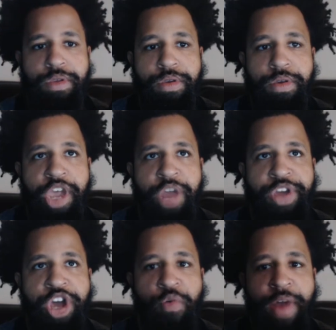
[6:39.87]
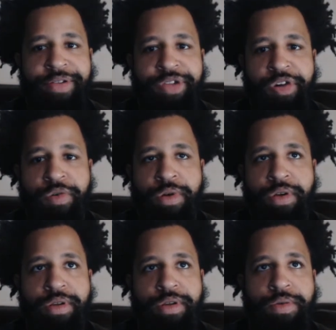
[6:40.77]
Here we go, round 2.
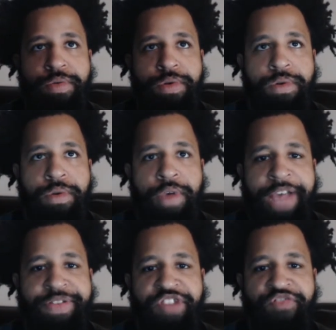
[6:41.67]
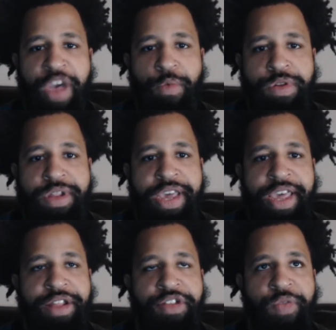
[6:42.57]
After this fight, we'll dig
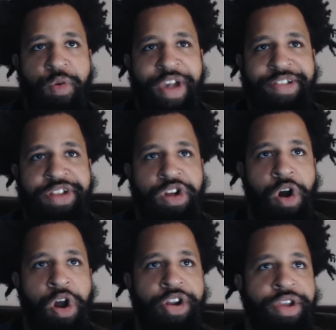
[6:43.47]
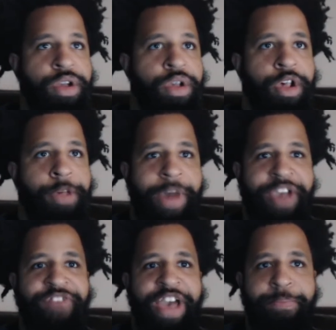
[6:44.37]
into the rest of the card, my
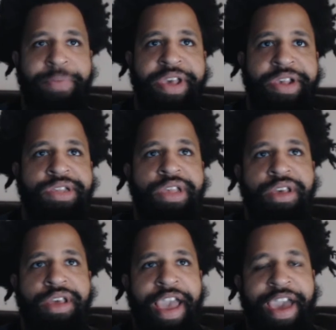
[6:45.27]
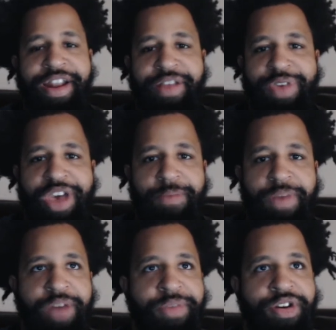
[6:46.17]
fight picks, and the
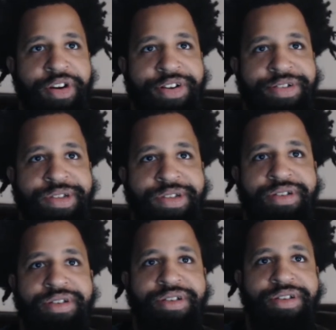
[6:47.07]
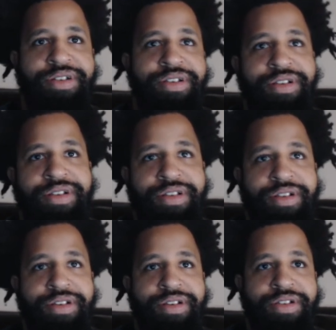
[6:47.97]
upcoming cards.
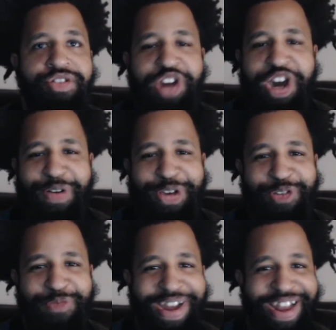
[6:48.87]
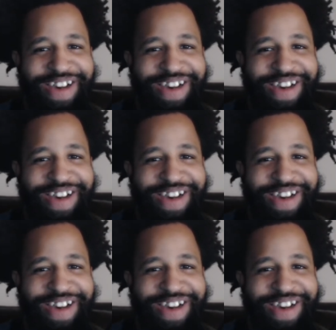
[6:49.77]
You know how it goes by now.